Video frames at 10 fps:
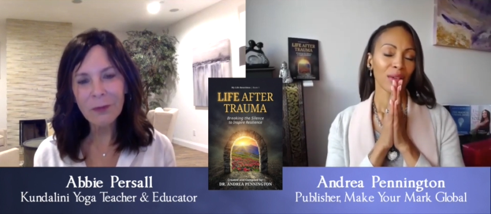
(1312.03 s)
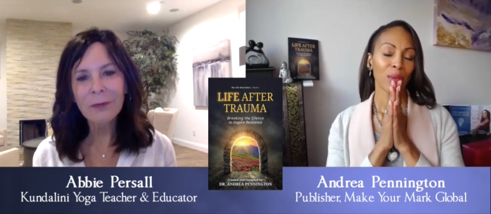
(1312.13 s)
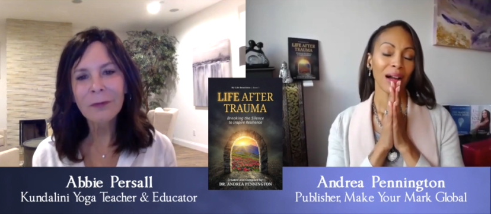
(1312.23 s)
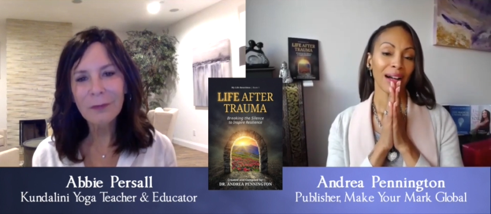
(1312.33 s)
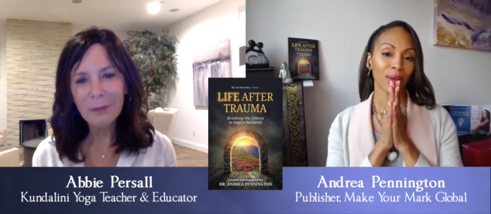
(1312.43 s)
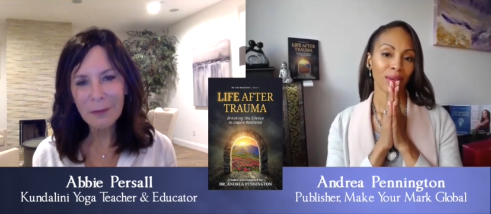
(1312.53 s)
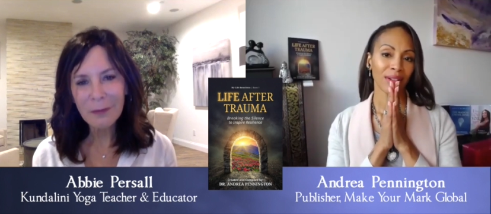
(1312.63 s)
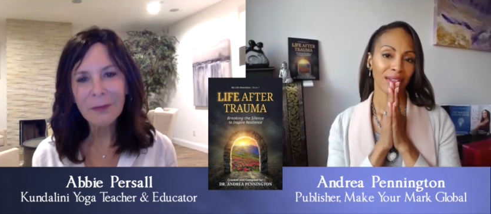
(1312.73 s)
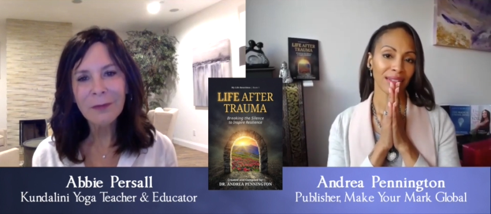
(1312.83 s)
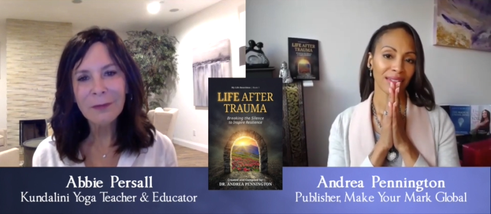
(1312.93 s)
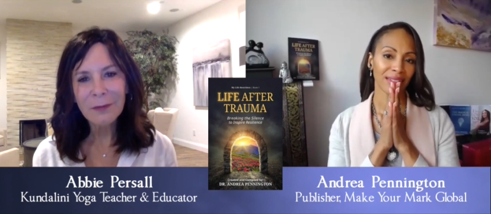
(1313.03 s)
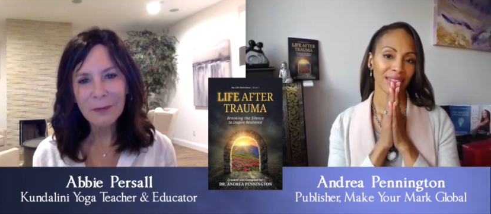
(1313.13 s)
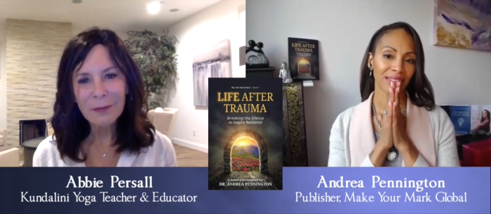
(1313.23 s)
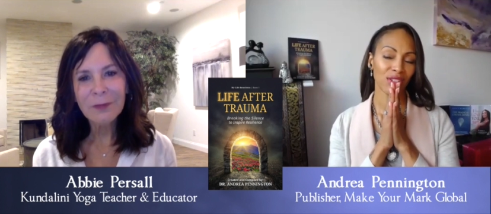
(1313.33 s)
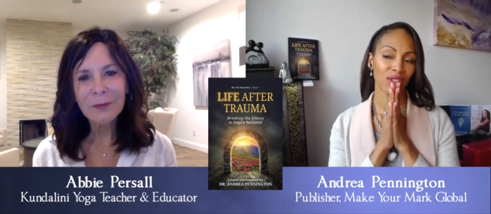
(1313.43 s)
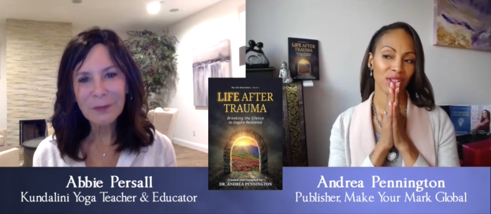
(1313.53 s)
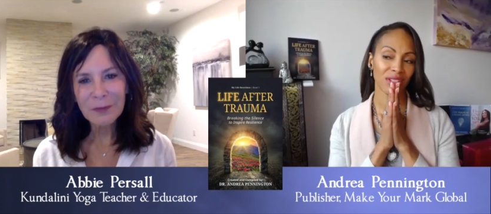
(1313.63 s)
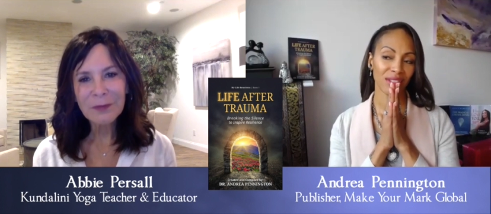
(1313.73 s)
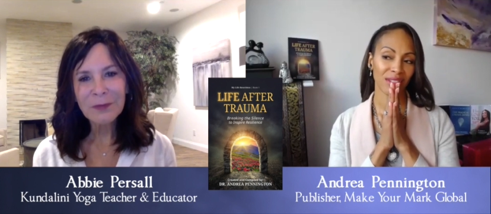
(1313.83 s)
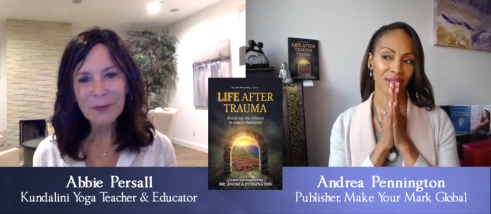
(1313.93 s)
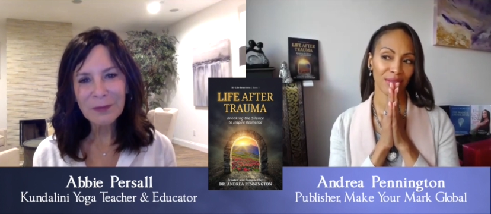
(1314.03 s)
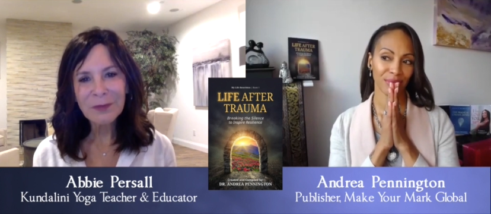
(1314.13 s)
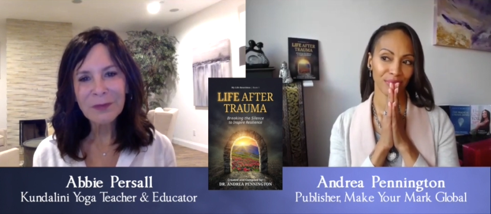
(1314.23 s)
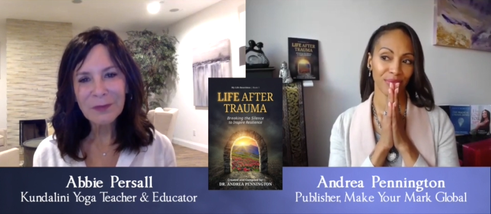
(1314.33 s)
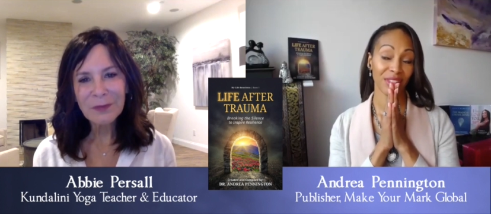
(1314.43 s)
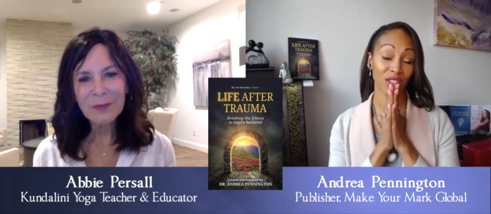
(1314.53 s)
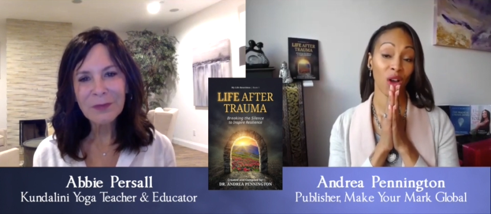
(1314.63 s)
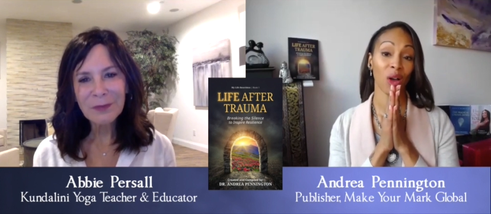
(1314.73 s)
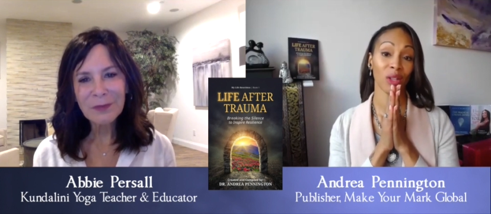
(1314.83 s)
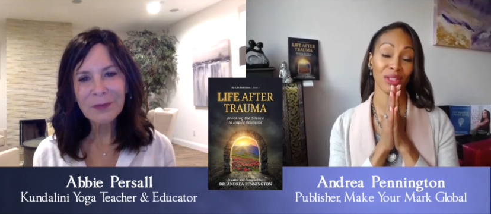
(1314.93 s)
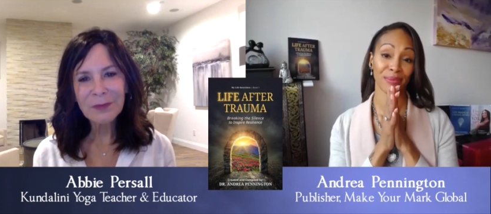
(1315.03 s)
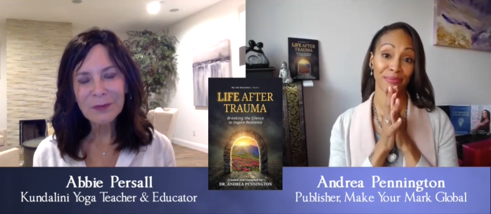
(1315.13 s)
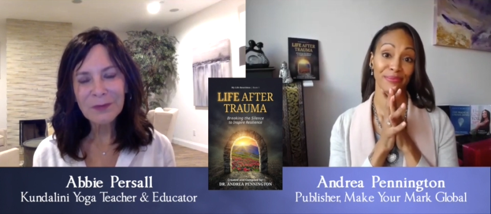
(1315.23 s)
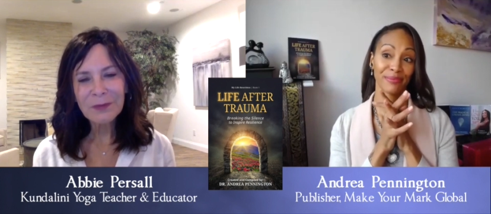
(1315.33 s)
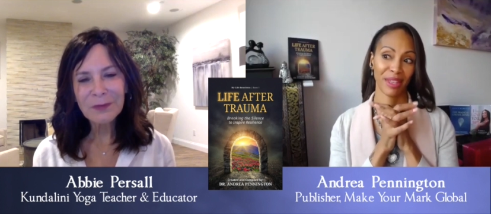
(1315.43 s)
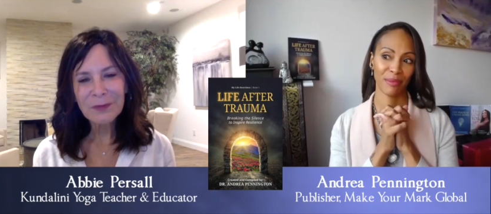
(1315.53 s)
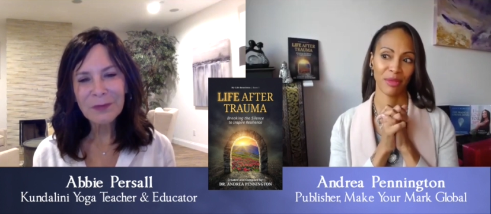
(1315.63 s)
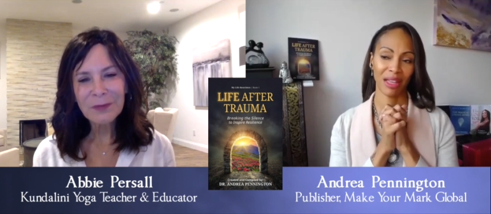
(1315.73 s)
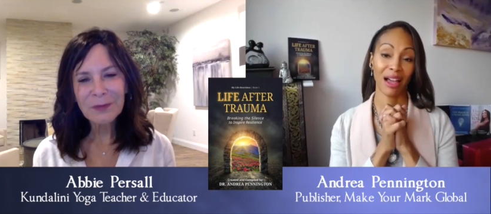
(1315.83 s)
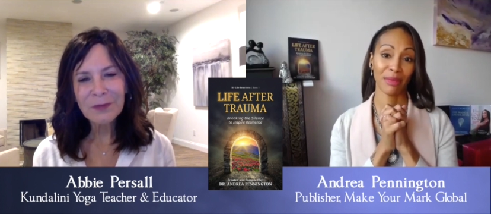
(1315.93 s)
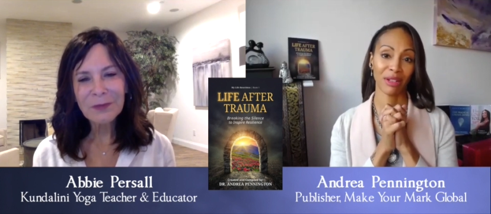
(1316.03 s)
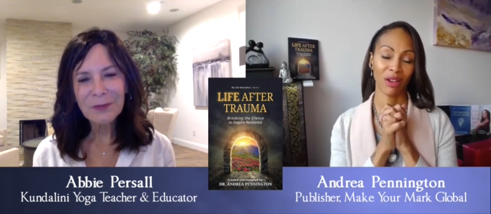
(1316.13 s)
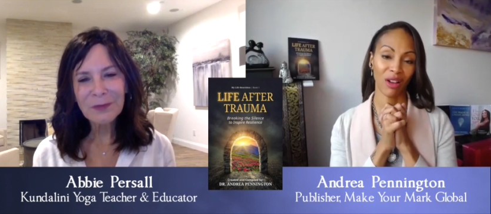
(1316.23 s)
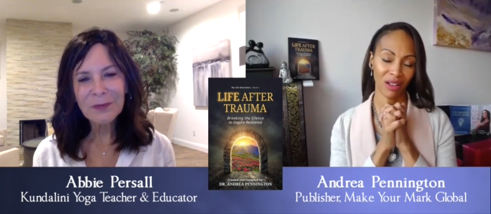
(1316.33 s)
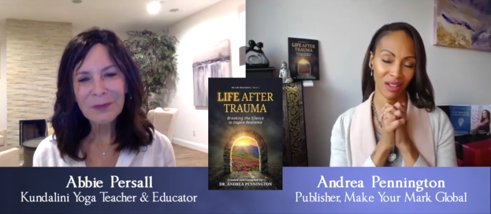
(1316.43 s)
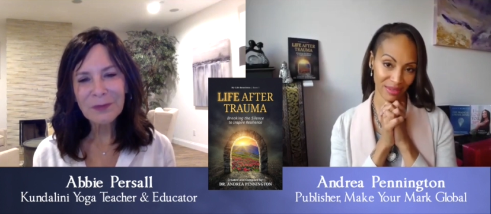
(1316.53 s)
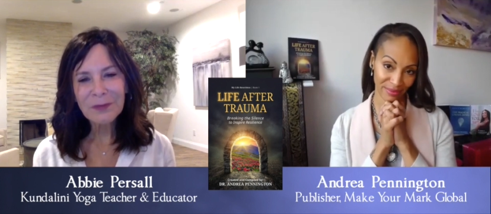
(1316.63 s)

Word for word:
Speaker 1: wow, it's just, it's awesome. I'm in awe.